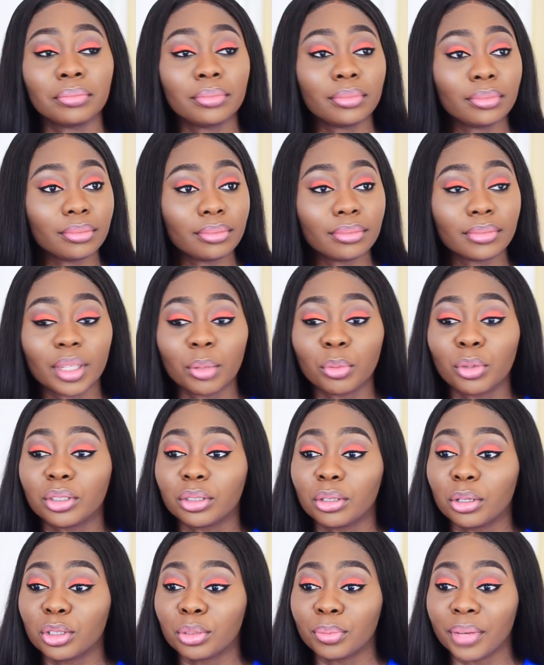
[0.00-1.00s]
I'm going
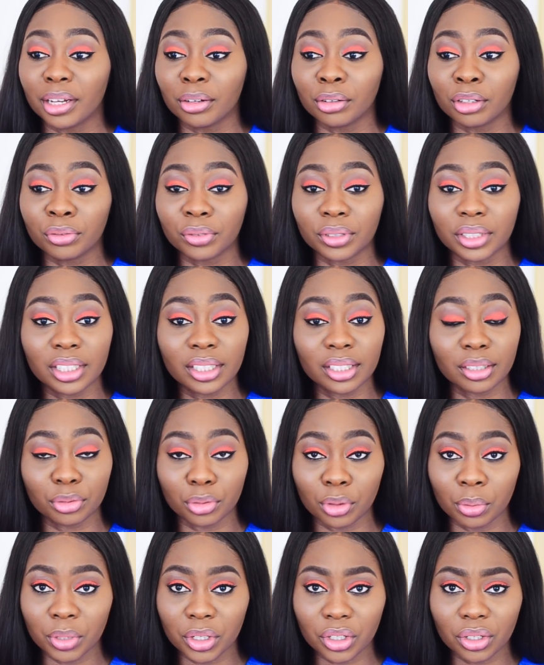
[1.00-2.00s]
to go to my grave with this
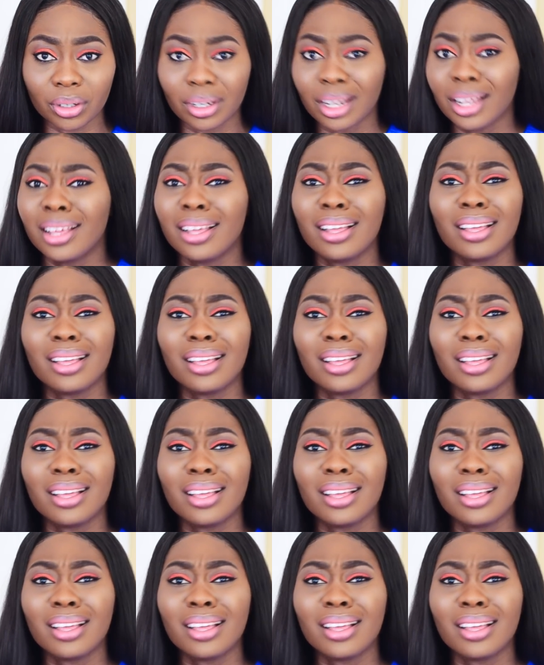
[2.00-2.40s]
information.